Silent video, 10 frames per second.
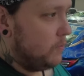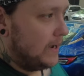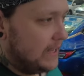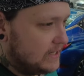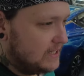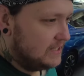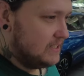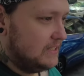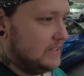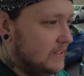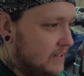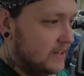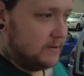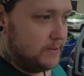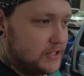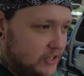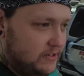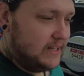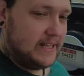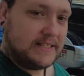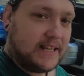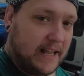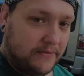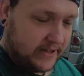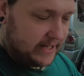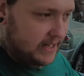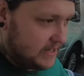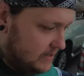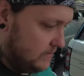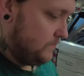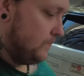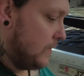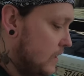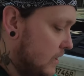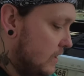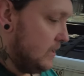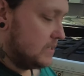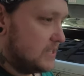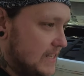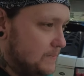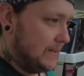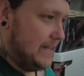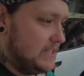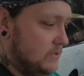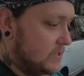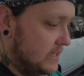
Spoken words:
Wahid. The number two is Ifnin. To say please, you would